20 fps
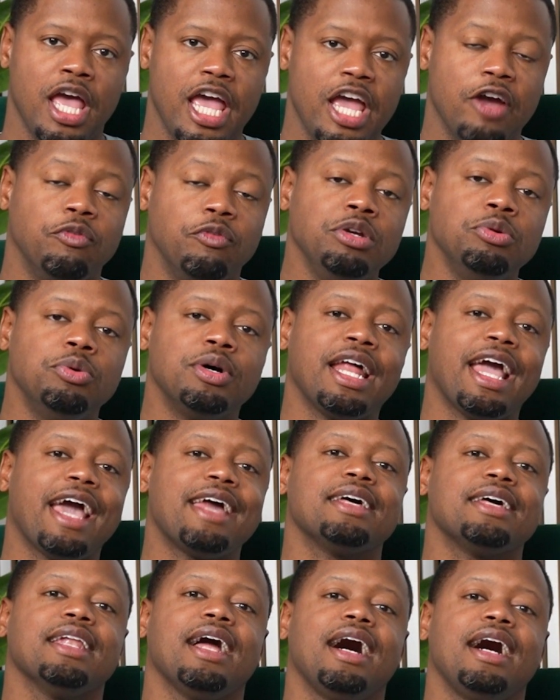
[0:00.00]
If we would have
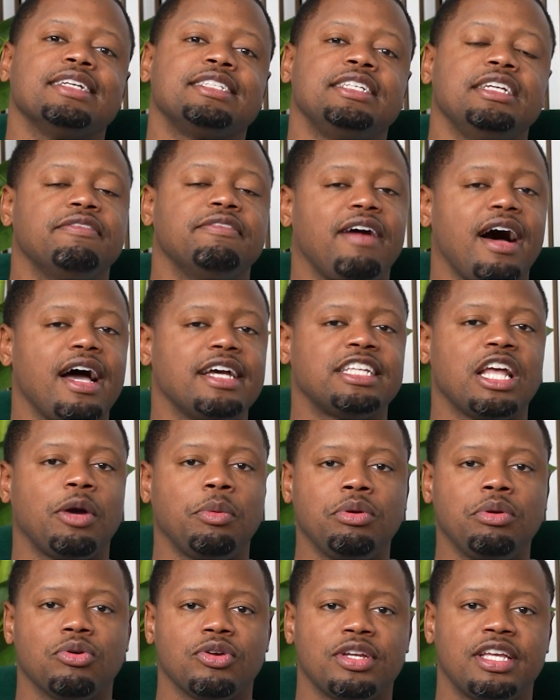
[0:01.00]
analyzed the advice that
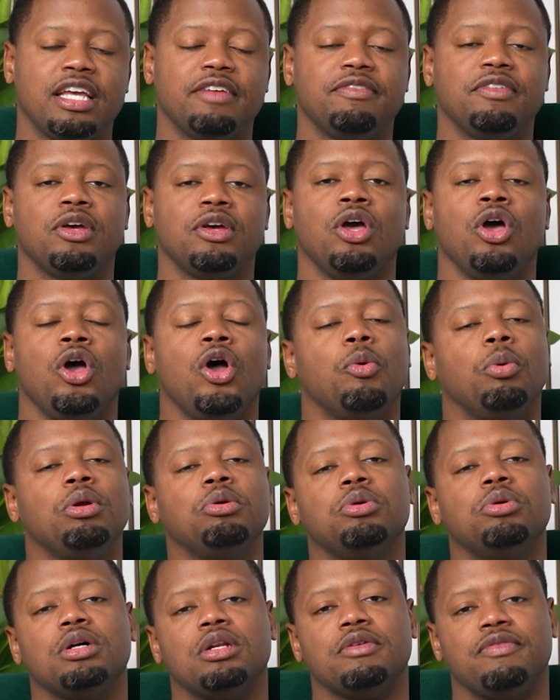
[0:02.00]
we were given, we
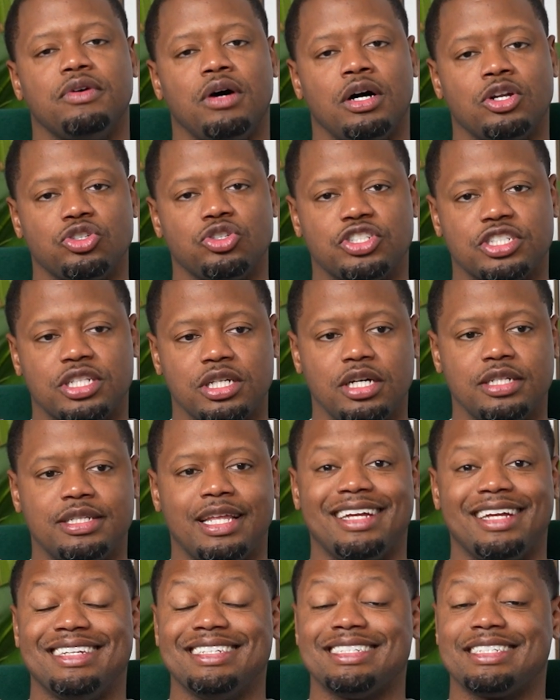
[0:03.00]
would have understood
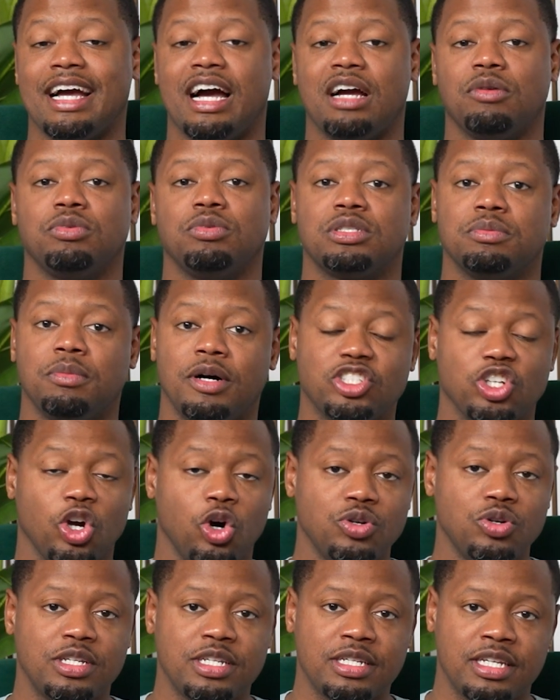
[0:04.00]
that this guy was much
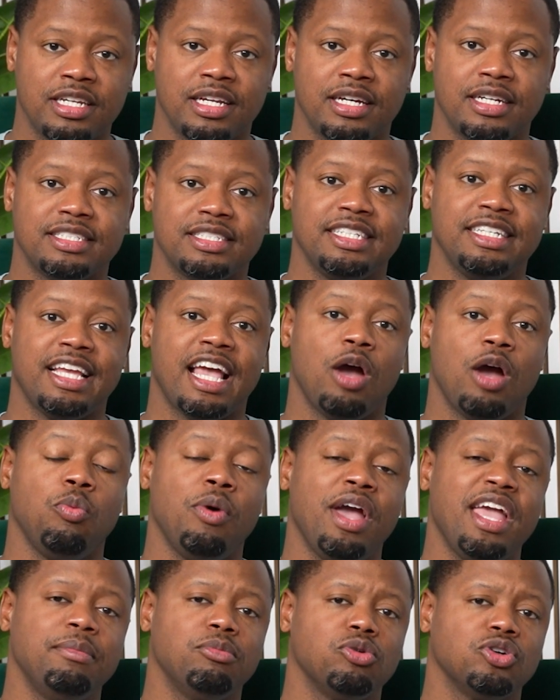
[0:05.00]
older than us. He had
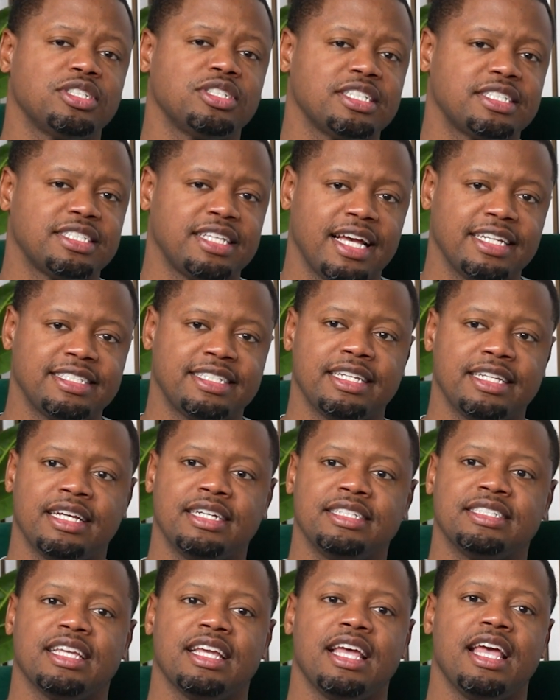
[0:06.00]
way more success than
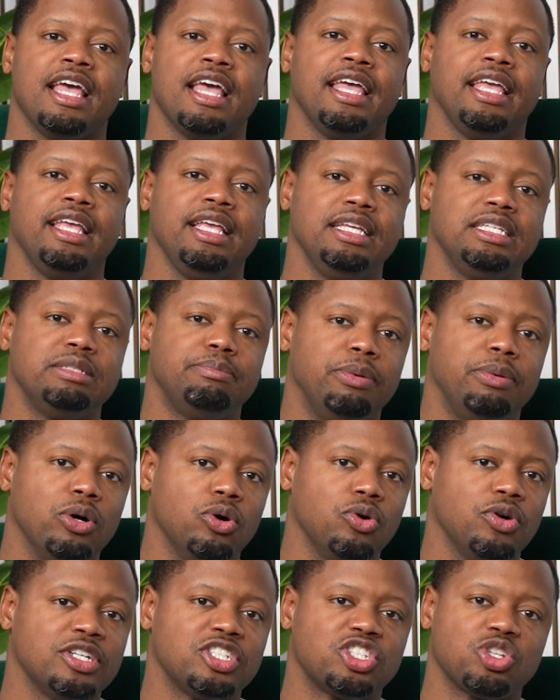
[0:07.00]
us. He's
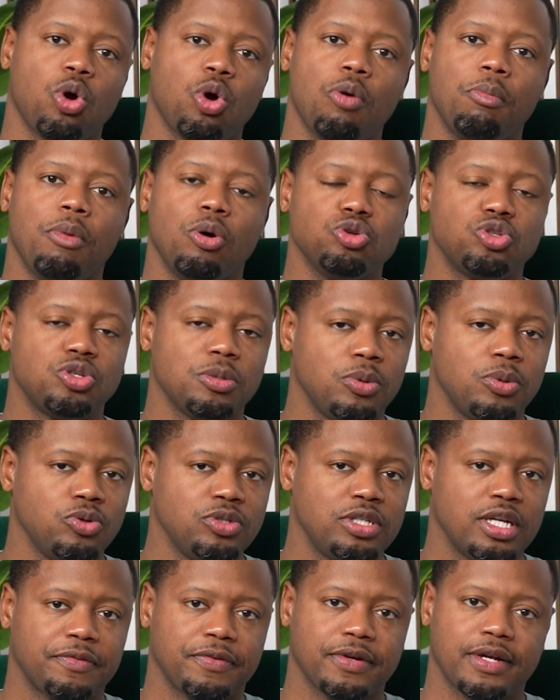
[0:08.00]
built and sold multiple
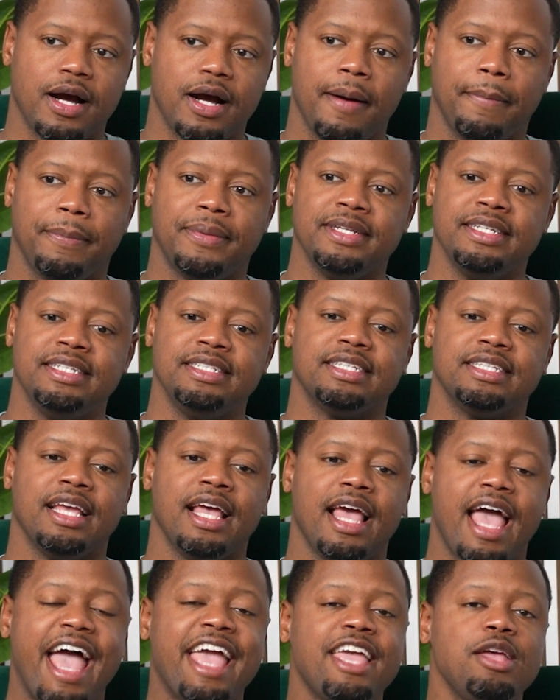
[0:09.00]
different companies,
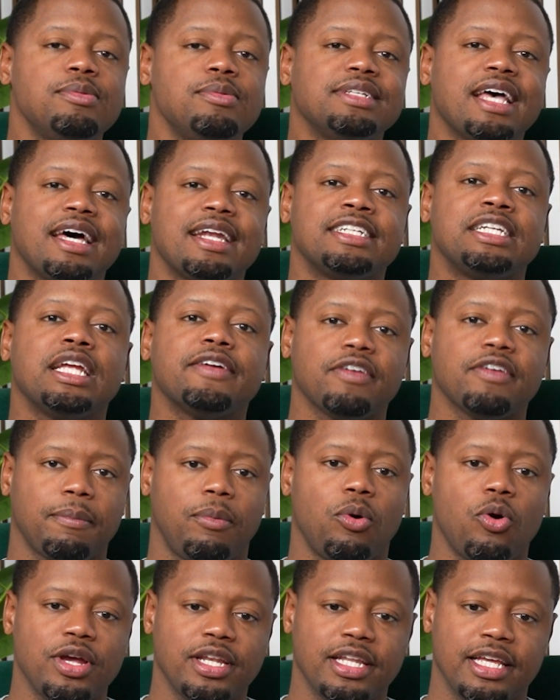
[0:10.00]
and he was at a different
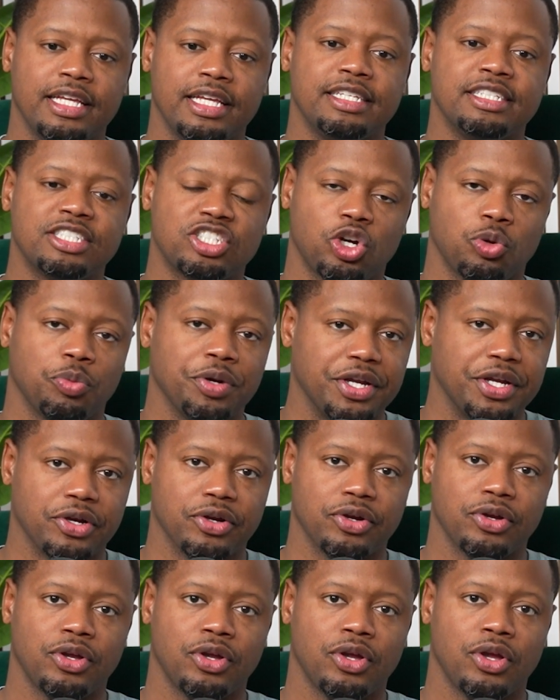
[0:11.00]
point in his career.